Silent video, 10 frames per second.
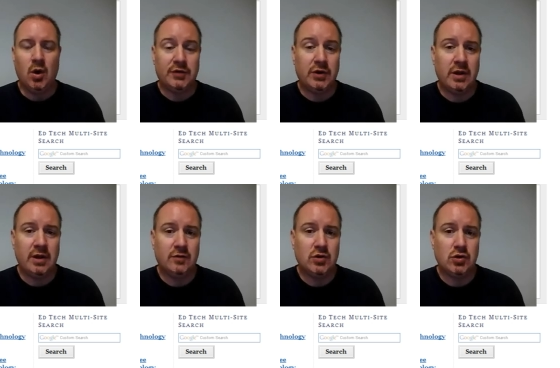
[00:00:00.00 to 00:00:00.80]

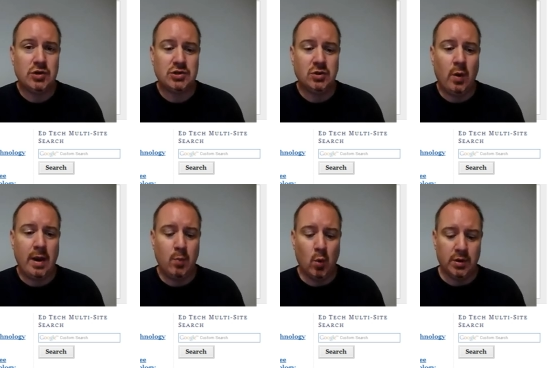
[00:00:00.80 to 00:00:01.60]
alternative to traditional
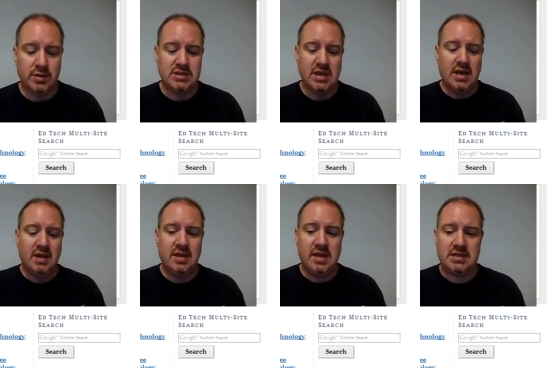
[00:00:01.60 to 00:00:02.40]
whiteboards.
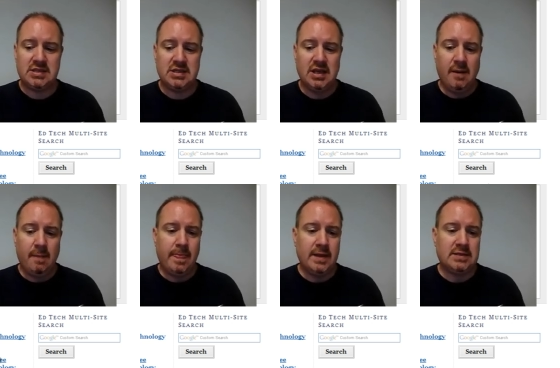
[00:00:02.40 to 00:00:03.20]

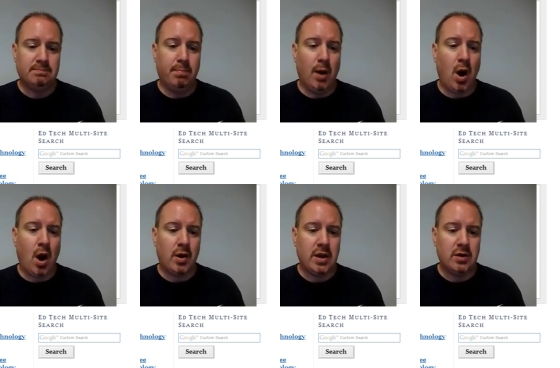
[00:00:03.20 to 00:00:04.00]
This
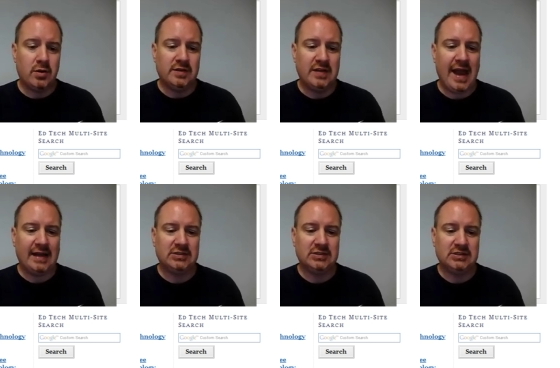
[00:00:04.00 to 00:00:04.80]
bar here
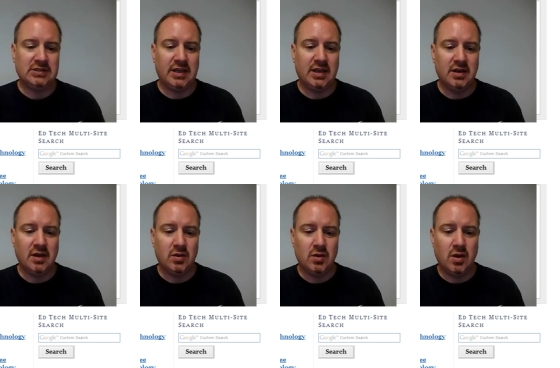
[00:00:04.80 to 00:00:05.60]
attaches. It
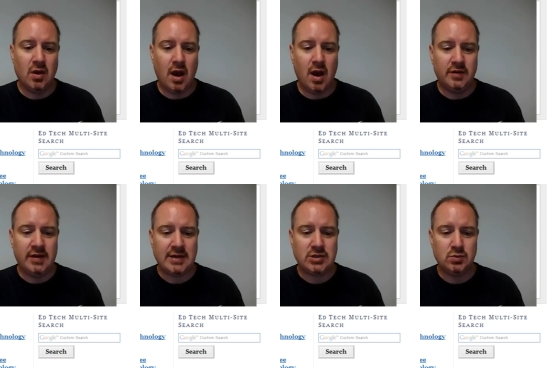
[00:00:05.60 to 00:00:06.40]
can
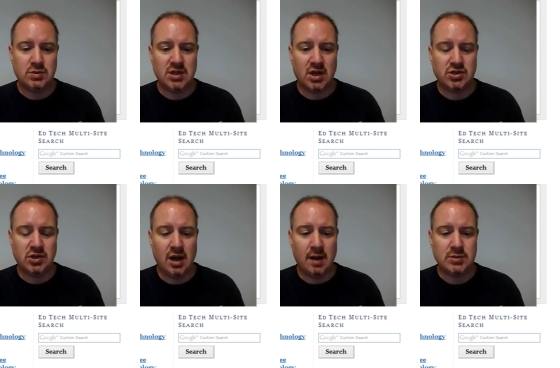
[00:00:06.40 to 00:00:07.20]
attach through
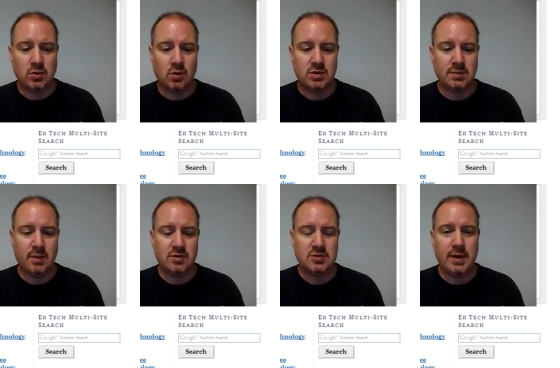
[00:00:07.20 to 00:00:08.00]
suction cups or
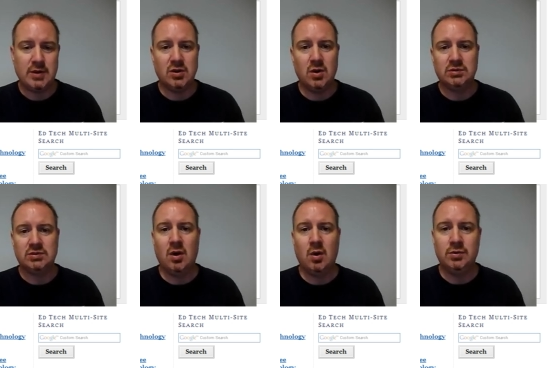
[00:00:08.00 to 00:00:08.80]
some other special
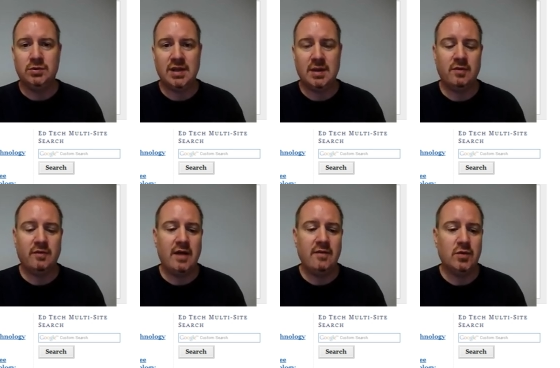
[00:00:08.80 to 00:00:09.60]
holders they
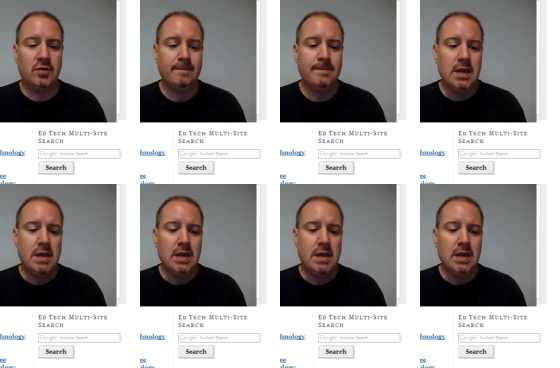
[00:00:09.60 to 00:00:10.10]
provide for you